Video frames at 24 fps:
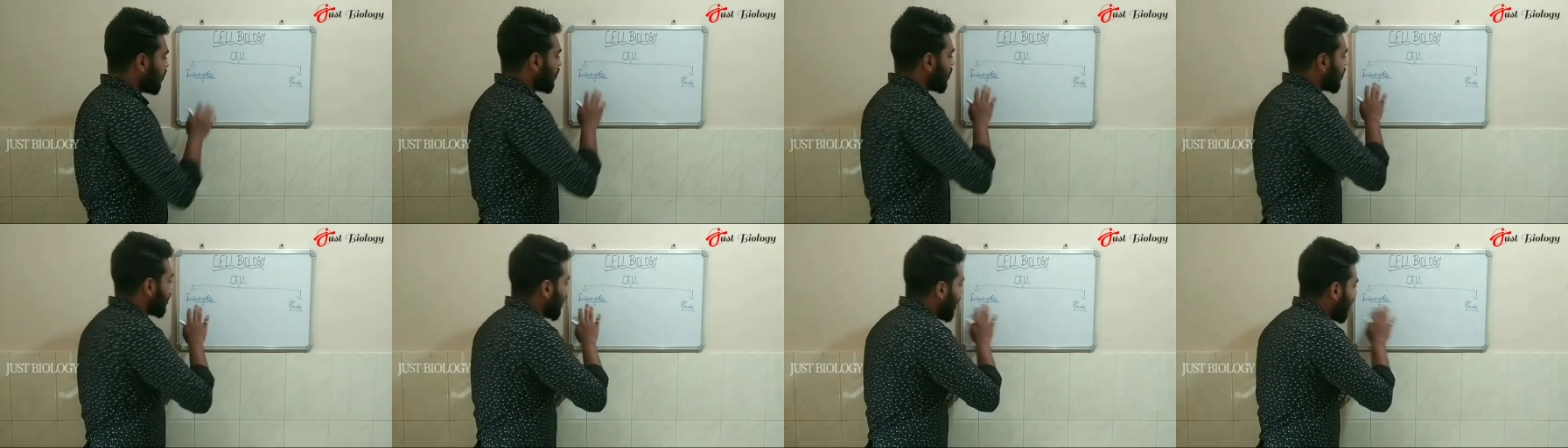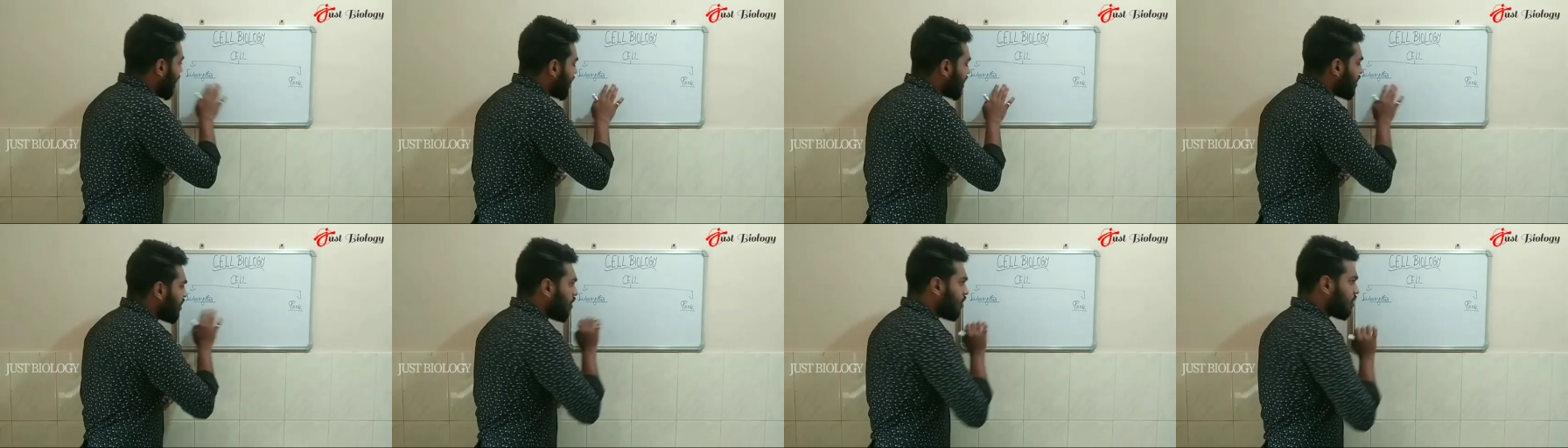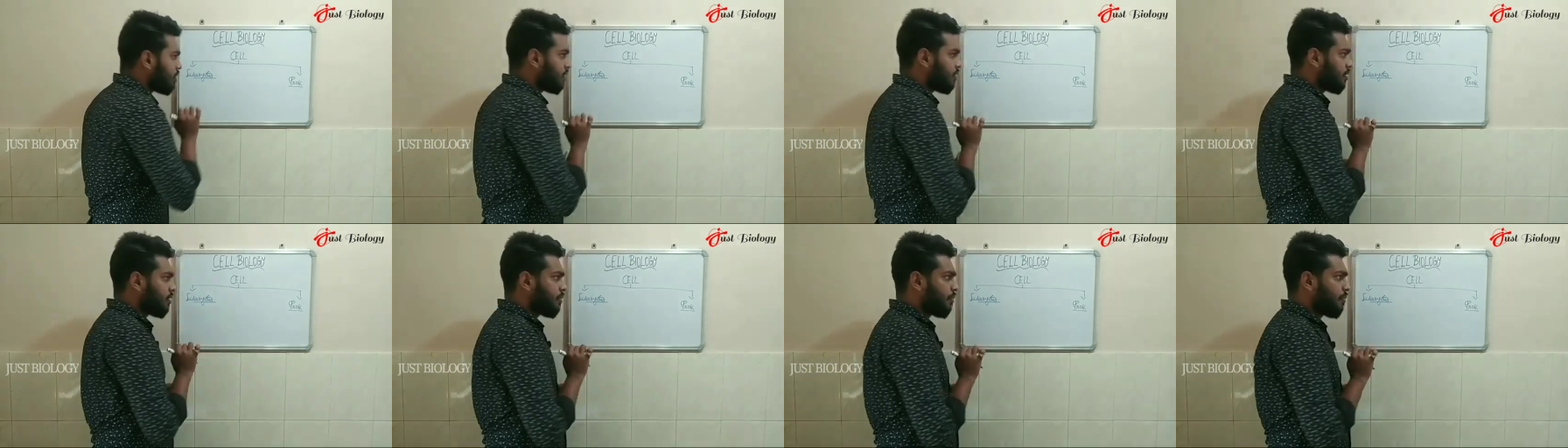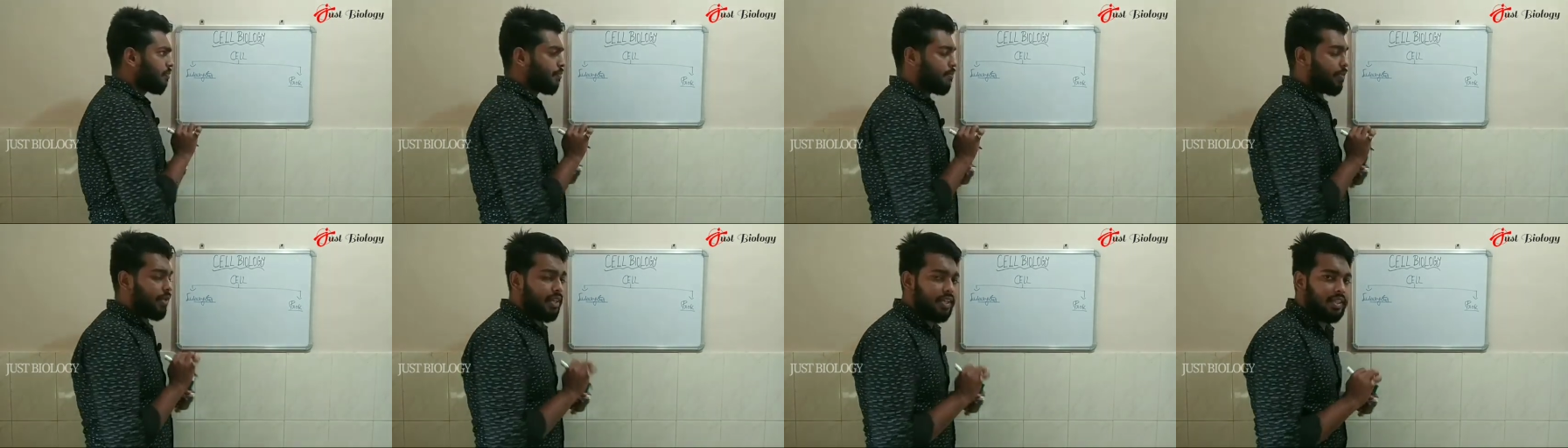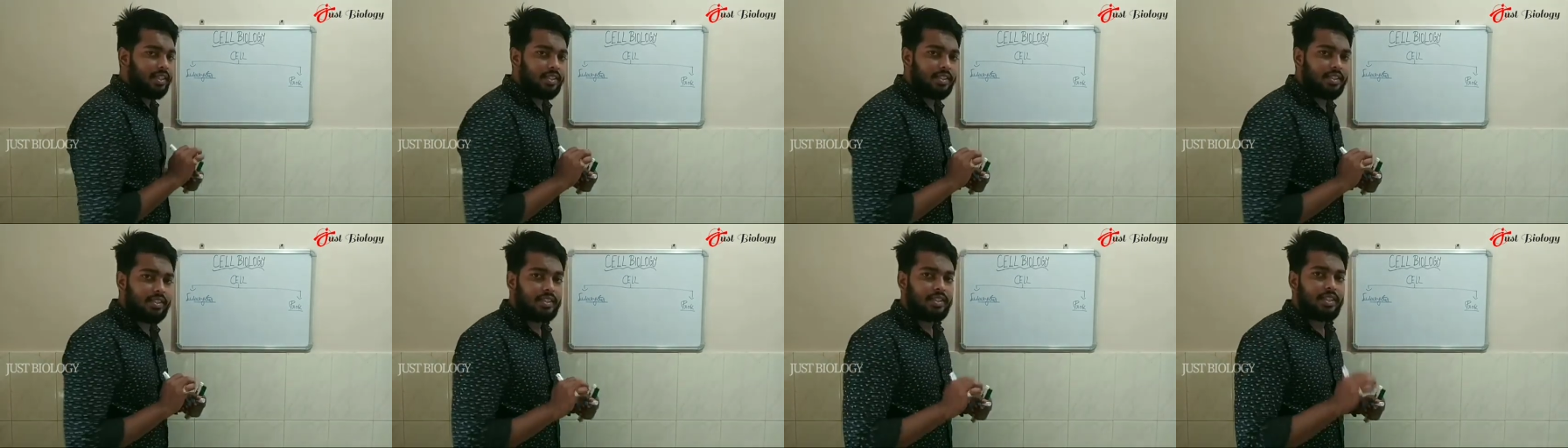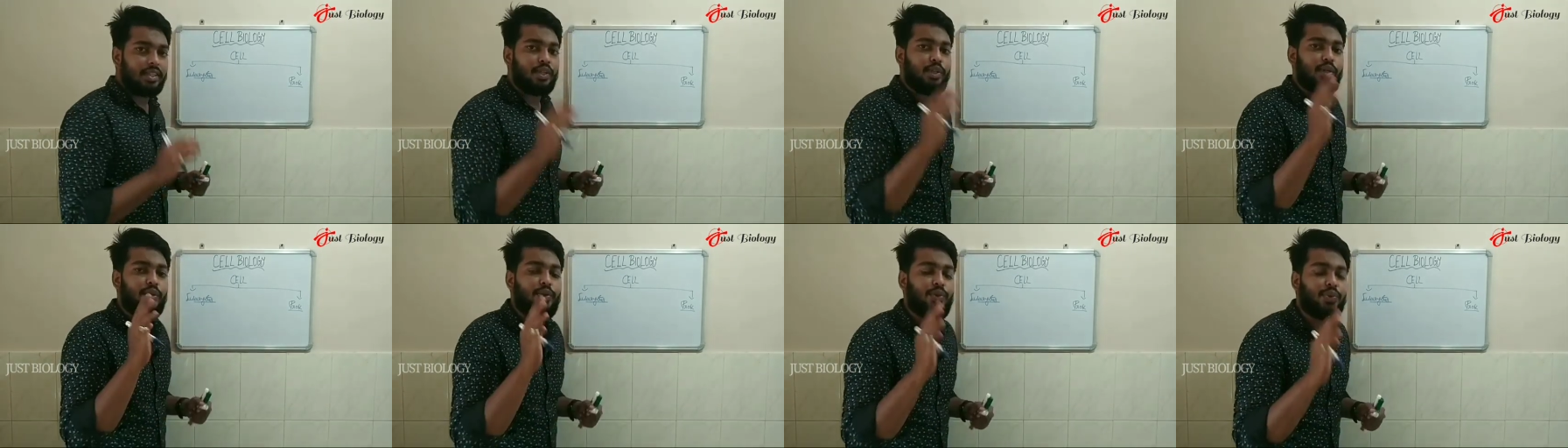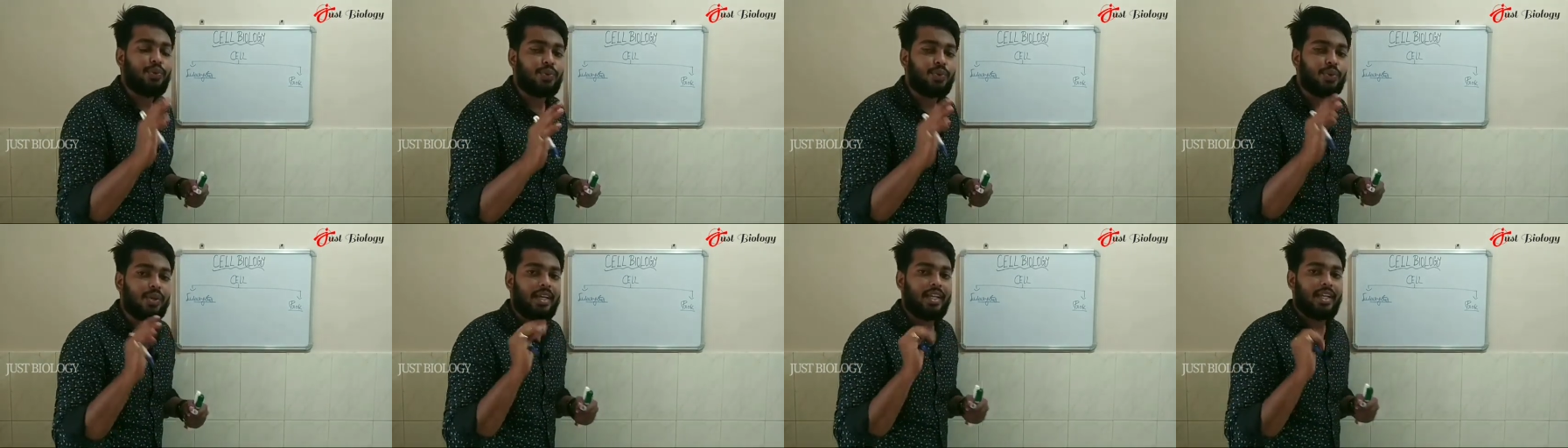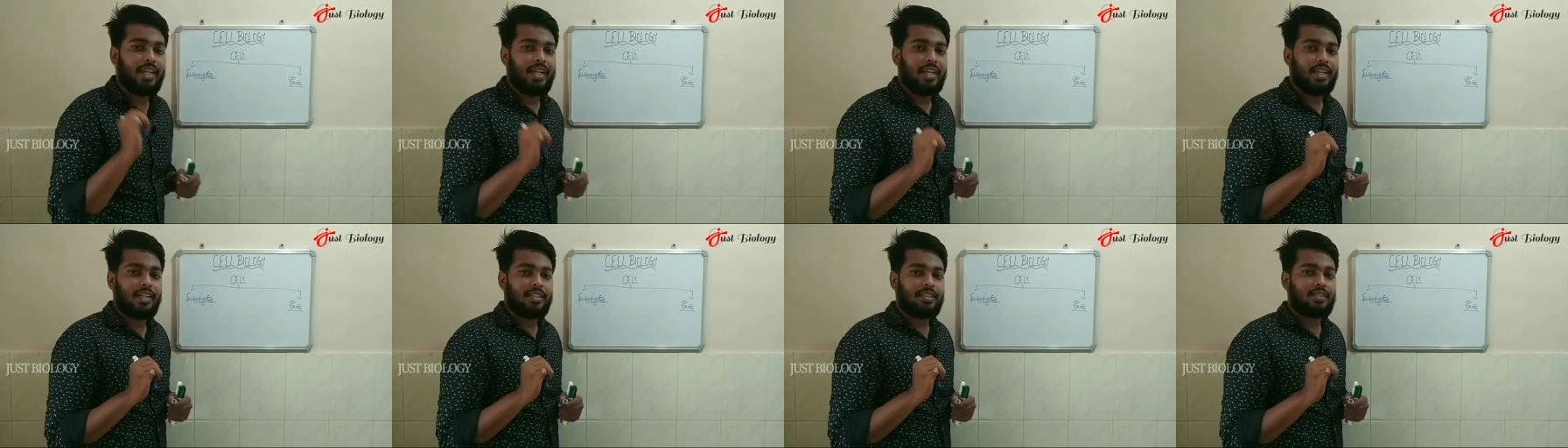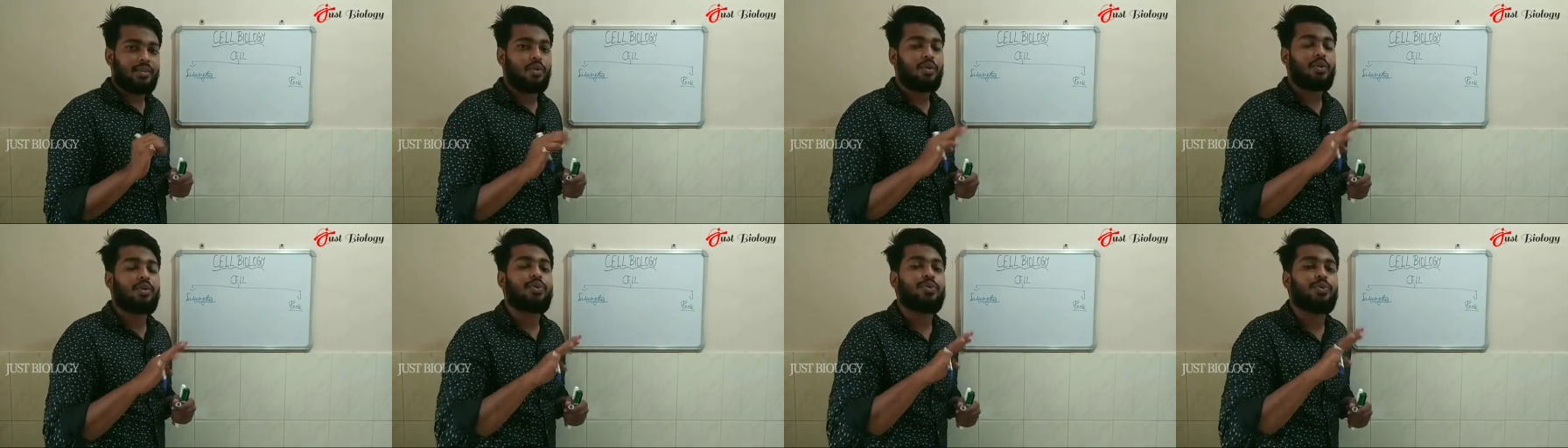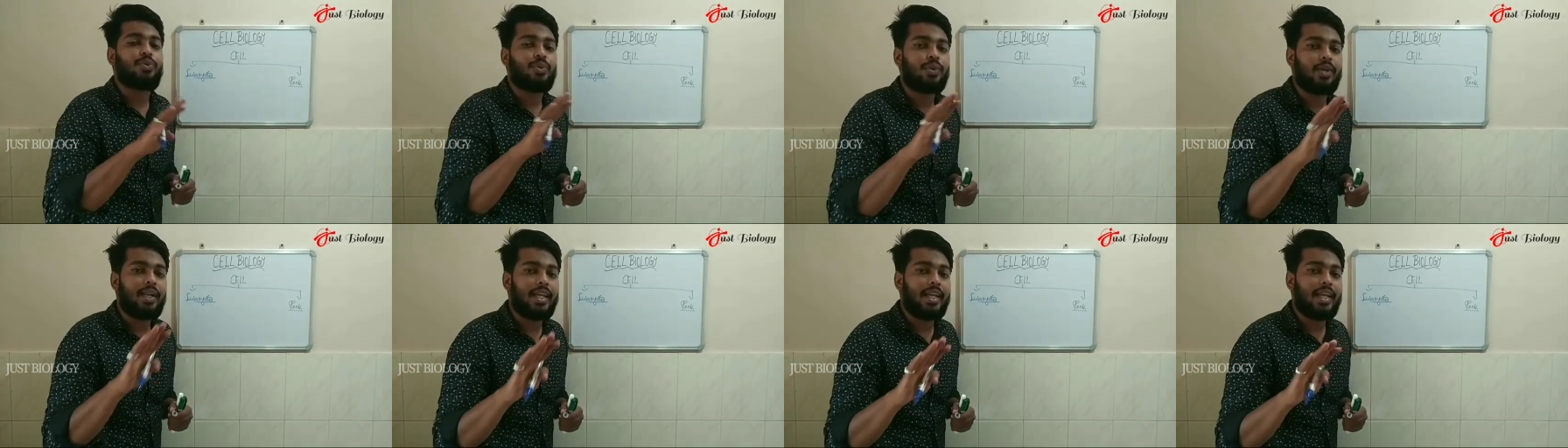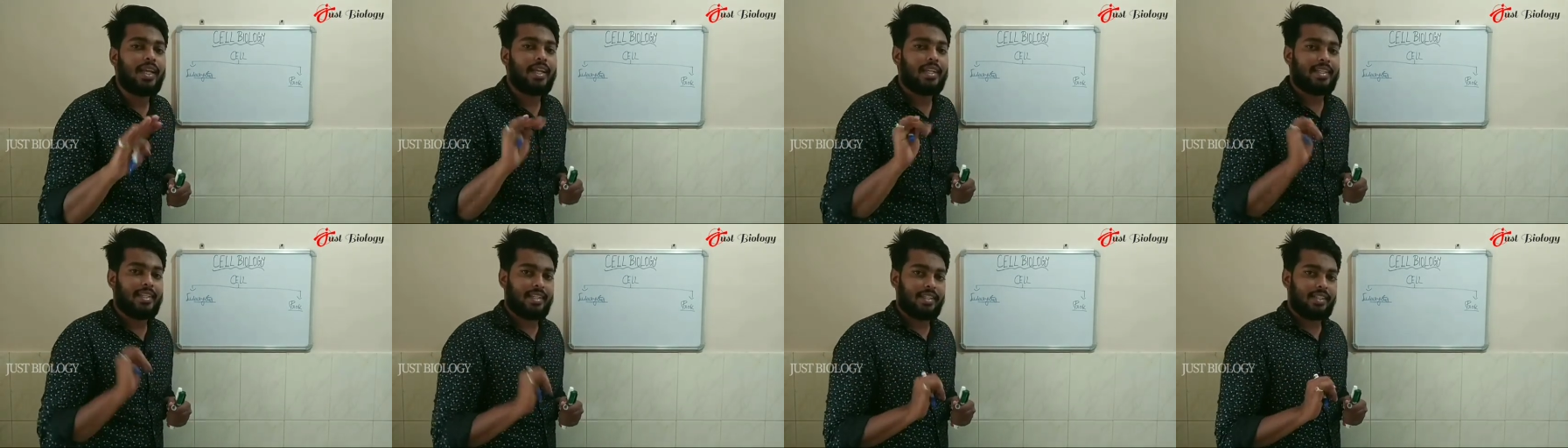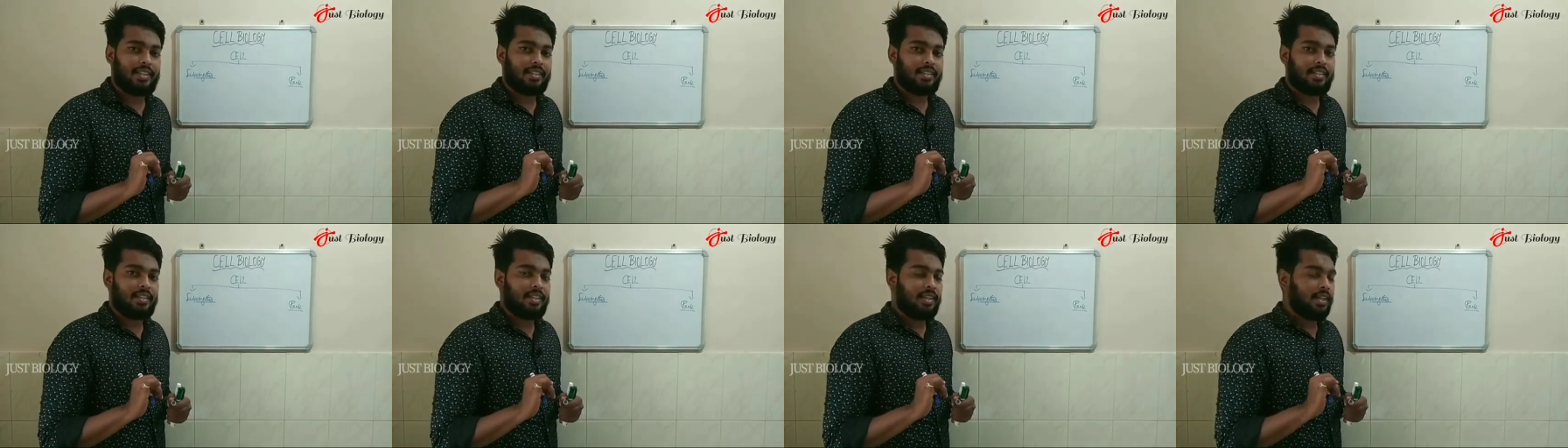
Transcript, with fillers: Karyons means nucleus or nucleated.